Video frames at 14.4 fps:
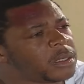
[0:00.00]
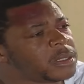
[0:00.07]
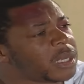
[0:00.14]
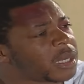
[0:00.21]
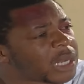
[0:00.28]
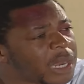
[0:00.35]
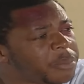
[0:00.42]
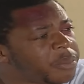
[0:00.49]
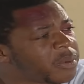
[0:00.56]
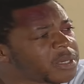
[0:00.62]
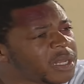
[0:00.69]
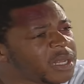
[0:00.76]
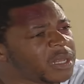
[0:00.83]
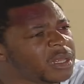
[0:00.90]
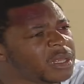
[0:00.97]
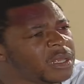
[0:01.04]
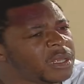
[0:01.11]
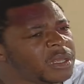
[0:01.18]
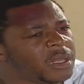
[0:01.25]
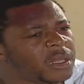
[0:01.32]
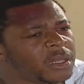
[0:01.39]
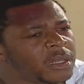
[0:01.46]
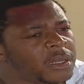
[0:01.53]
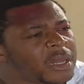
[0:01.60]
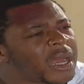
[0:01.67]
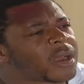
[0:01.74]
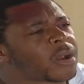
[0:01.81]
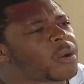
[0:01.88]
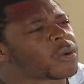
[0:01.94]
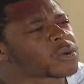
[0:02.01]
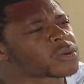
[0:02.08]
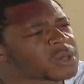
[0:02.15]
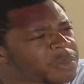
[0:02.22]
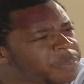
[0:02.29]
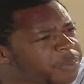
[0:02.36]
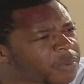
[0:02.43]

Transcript: that Kabode, that corrupt